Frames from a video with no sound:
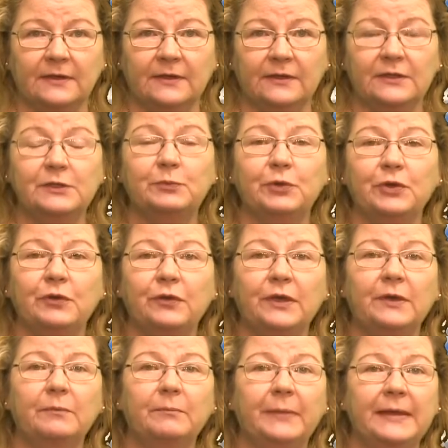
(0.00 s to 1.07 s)
The Spring
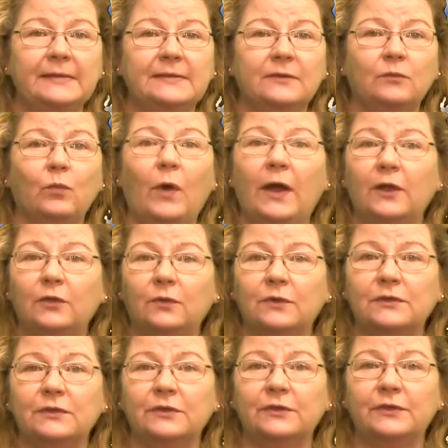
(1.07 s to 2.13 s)
Creek Basin wild
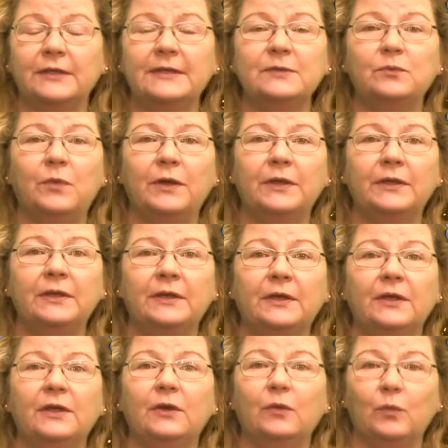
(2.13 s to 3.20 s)
horse herd is one of
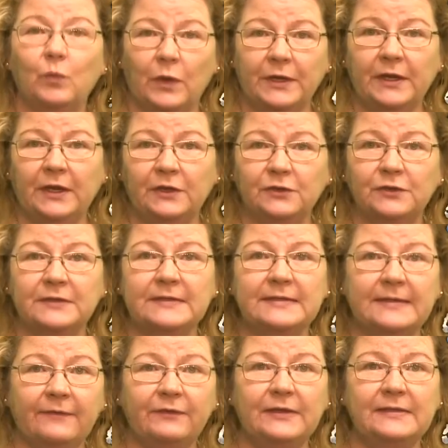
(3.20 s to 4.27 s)

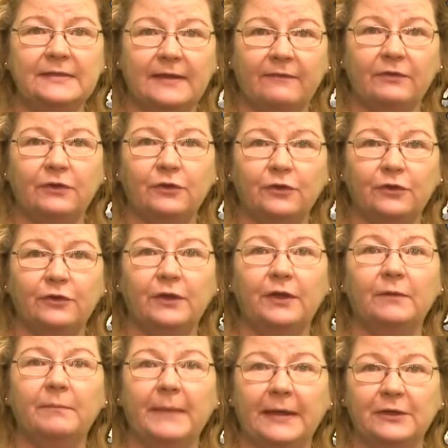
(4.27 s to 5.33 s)
177 herd
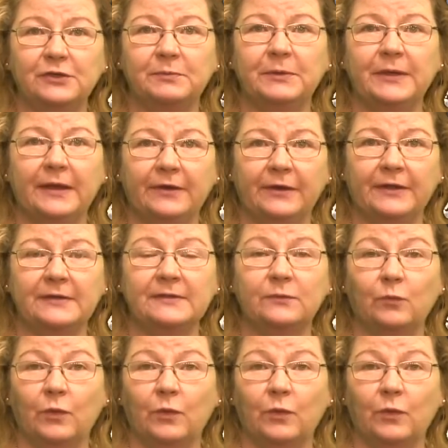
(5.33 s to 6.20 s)
management areas